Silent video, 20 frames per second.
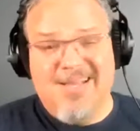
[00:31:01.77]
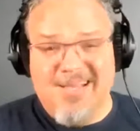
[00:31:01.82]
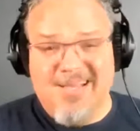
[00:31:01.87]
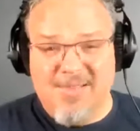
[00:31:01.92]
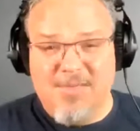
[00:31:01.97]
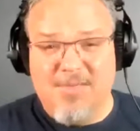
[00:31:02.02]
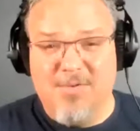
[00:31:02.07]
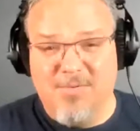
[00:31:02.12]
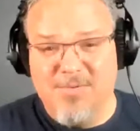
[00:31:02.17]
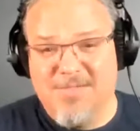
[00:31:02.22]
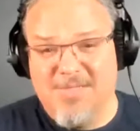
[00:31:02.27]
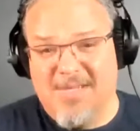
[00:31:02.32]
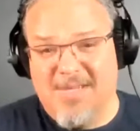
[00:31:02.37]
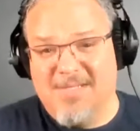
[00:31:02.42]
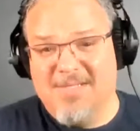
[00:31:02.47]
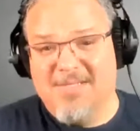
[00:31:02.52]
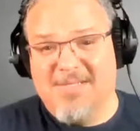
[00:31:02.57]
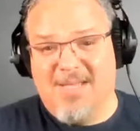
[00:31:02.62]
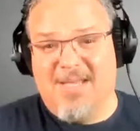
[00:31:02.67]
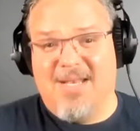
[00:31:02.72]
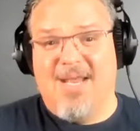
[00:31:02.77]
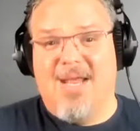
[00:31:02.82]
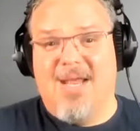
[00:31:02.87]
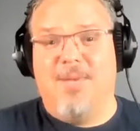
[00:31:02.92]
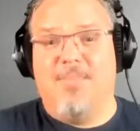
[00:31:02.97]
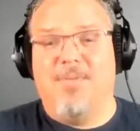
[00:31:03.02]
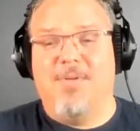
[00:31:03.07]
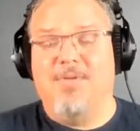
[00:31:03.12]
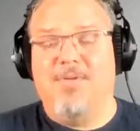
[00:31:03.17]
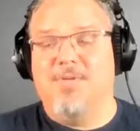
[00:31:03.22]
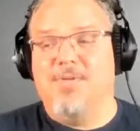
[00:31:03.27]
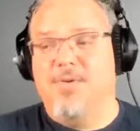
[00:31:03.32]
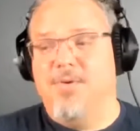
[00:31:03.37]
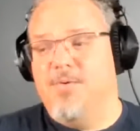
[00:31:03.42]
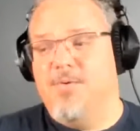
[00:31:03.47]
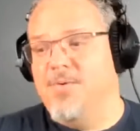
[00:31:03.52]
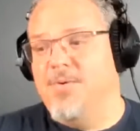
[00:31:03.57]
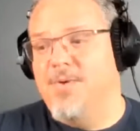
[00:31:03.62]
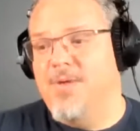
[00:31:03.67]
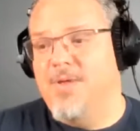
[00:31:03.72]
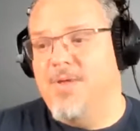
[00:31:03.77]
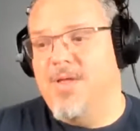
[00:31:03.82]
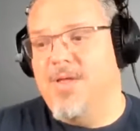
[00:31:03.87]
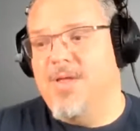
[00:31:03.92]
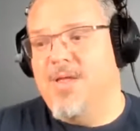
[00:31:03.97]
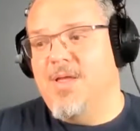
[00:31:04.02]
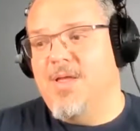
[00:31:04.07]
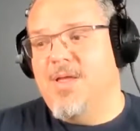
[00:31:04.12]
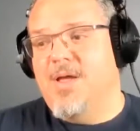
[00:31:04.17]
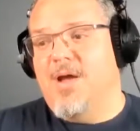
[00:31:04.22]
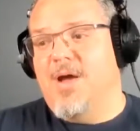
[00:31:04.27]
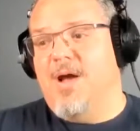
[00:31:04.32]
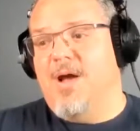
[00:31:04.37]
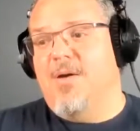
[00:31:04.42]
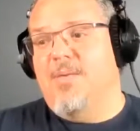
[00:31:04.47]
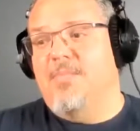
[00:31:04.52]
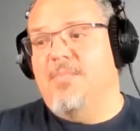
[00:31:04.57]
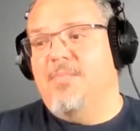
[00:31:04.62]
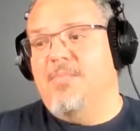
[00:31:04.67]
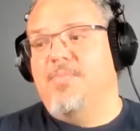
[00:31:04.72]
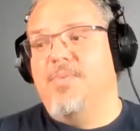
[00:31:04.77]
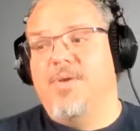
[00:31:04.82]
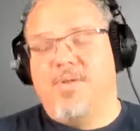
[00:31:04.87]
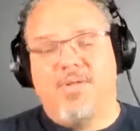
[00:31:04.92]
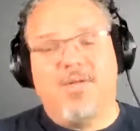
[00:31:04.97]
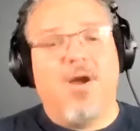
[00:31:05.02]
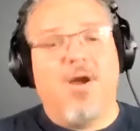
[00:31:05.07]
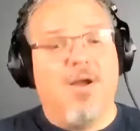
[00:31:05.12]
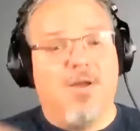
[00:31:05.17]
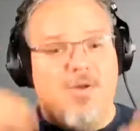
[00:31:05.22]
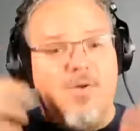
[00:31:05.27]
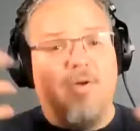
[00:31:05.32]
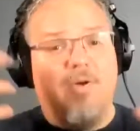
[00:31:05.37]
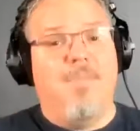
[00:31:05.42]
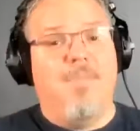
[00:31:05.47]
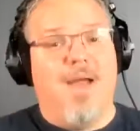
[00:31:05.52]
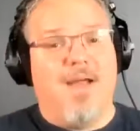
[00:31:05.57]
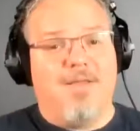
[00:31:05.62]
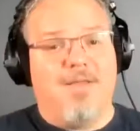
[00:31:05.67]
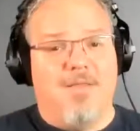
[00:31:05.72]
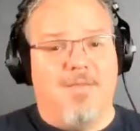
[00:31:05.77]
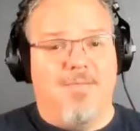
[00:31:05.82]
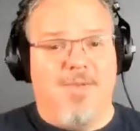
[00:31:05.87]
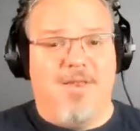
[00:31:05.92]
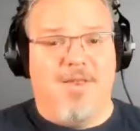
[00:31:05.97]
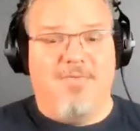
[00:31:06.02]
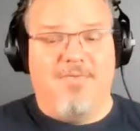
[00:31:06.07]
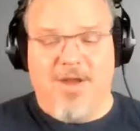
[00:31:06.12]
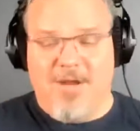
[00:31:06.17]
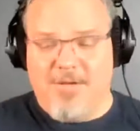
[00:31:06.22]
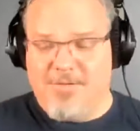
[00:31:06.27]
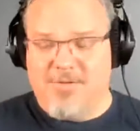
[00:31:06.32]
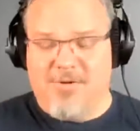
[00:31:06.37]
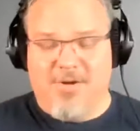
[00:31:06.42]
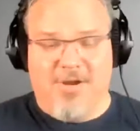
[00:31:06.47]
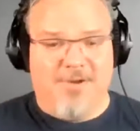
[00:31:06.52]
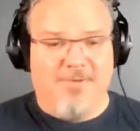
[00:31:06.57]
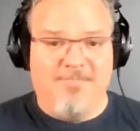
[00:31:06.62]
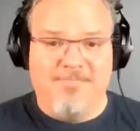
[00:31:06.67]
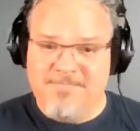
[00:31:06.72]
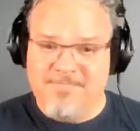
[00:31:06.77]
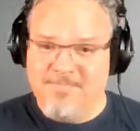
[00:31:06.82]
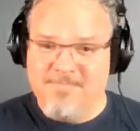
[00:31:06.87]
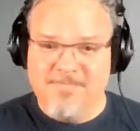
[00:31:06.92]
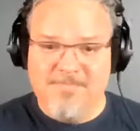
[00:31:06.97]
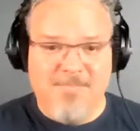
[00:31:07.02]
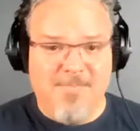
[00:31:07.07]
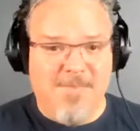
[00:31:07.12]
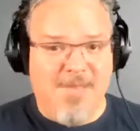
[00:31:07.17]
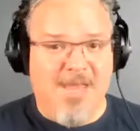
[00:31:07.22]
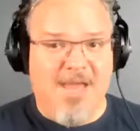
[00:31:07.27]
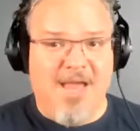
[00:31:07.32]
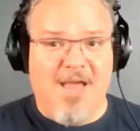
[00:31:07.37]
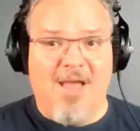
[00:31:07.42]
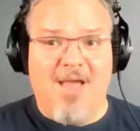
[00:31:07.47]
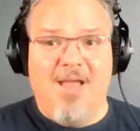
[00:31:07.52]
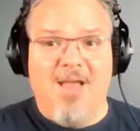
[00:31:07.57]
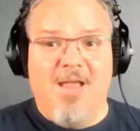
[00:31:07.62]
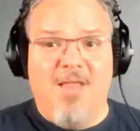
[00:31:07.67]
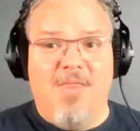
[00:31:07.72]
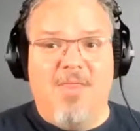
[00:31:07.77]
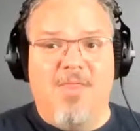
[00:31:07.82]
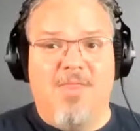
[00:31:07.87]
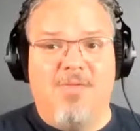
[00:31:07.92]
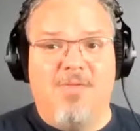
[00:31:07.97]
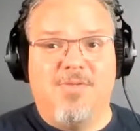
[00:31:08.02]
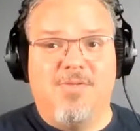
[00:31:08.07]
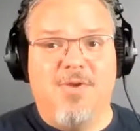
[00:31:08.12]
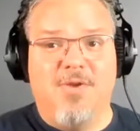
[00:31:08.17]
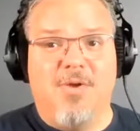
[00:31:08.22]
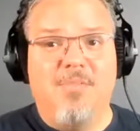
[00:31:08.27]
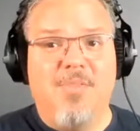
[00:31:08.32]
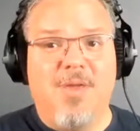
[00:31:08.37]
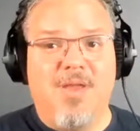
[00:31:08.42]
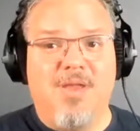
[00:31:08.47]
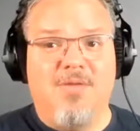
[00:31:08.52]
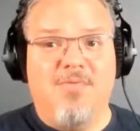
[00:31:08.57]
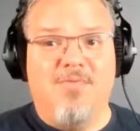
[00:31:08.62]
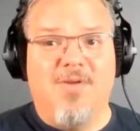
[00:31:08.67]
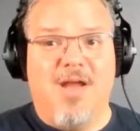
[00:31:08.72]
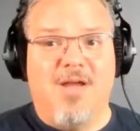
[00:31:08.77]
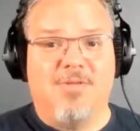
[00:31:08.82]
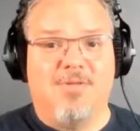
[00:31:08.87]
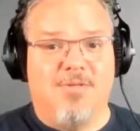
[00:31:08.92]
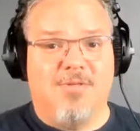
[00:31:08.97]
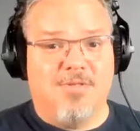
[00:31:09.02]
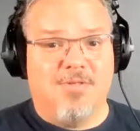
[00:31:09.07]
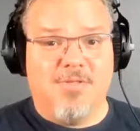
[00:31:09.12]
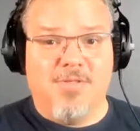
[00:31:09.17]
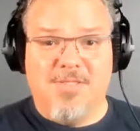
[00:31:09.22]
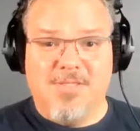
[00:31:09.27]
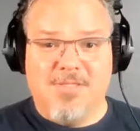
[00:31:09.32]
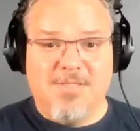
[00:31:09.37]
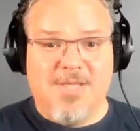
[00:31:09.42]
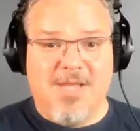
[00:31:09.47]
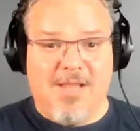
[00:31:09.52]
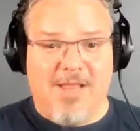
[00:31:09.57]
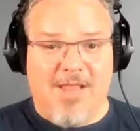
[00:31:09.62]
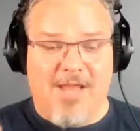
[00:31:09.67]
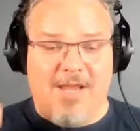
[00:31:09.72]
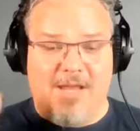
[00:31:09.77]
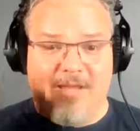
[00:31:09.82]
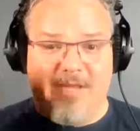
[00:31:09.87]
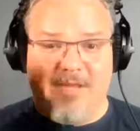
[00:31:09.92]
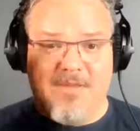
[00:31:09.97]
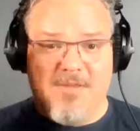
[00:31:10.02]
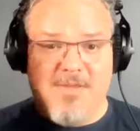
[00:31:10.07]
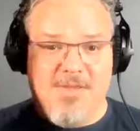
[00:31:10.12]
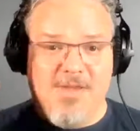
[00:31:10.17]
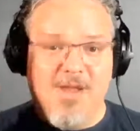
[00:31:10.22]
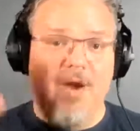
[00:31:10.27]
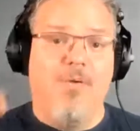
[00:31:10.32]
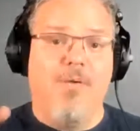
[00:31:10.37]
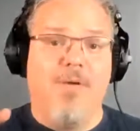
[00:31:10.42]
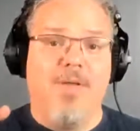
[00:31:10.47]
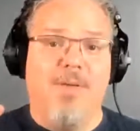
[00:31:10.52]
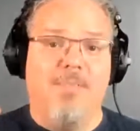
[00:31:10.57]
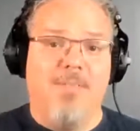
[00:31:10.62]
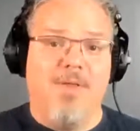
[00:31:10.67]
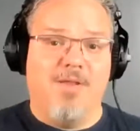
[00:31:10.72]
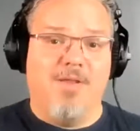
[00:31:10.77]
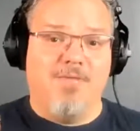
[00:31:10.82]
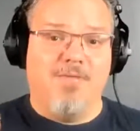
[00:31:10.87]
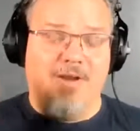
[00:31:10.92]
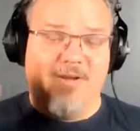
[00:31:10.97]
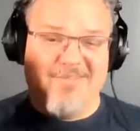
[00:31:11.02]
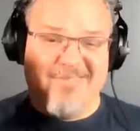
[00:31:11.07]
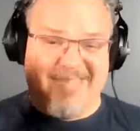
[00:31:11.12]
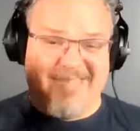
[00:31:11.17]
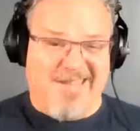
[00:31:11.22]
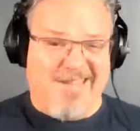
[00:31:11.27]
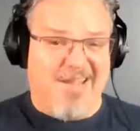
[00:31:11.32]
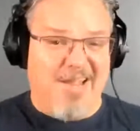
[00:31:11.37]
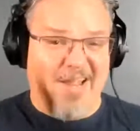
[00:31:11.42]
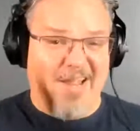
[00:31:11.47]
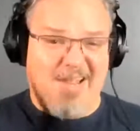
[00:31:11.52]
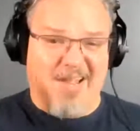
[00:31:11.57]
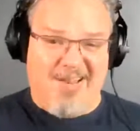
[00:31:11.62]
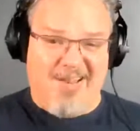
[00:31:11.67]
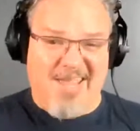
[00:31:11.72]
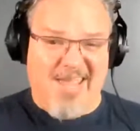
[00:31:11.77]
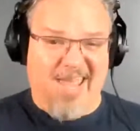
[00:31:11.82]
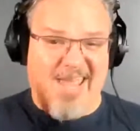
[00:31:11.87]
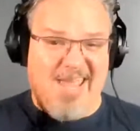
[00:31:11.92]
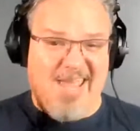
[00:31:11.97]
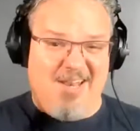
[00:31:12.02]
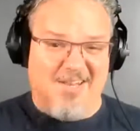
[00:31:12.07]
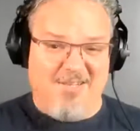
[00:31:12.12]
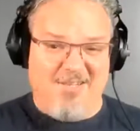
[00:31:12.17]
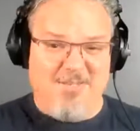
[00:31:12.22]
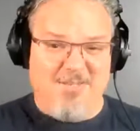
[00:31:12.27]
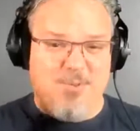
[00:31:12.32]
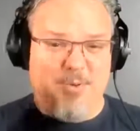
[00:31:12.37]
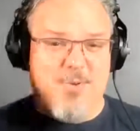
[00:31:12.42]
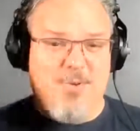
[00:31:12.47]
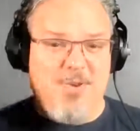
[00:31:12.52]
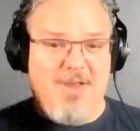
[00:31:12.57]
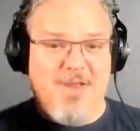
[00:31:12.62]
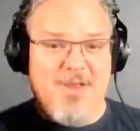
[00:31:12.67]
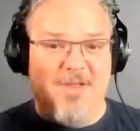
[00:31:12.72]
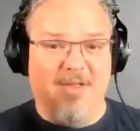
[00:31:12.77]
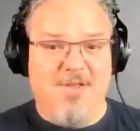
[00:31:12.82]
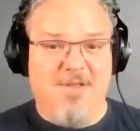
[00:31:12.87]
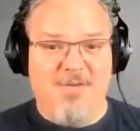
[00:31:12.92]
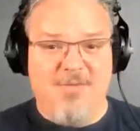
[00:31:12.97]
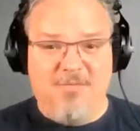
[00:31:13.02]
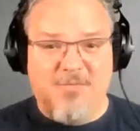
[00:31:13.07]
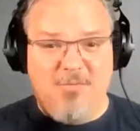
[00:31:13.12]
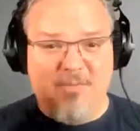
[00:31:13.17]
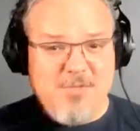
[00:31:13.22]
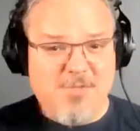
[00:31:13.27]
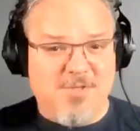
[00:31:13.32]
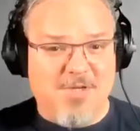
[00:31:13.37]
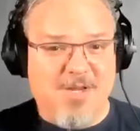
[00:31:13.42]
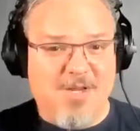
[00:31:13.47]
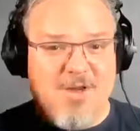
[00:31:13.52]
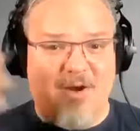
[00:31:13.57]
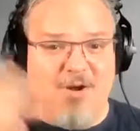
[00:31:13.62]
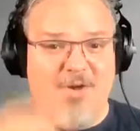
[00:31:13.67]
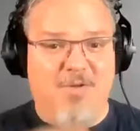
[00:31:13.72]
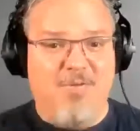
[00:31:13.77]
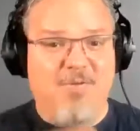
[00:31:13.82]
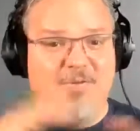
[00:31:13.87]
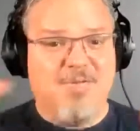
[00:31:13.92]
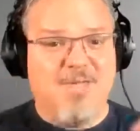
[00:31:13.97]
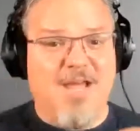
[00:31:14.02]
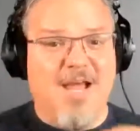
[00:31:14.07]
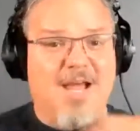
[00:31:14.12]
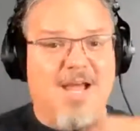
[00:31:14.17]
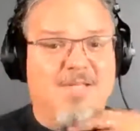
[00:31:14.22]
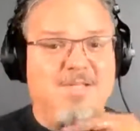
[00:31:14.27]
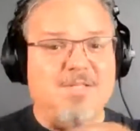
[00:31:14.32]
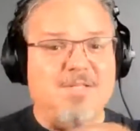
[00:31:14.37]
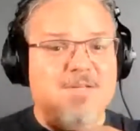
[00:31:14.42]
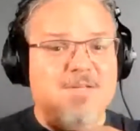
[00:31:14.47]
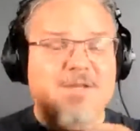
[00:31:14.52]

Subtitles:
Those things can happen too. But going back to the manufacturing, yeah, some manufacturers, let's say like the OEM manufacturers like Nikon, Canon, Sony, Fuji, all those guys,